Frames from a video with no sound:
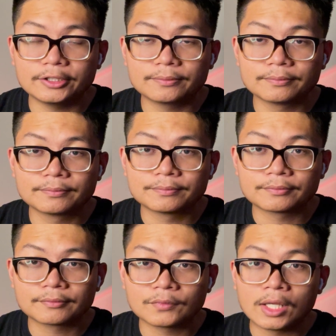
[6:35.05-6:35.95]

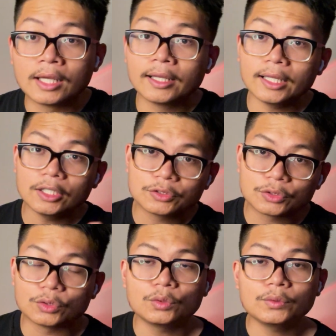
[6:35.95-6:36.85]
And I'll try
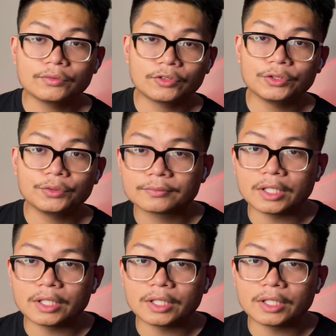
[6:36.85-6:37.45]
to do it for you.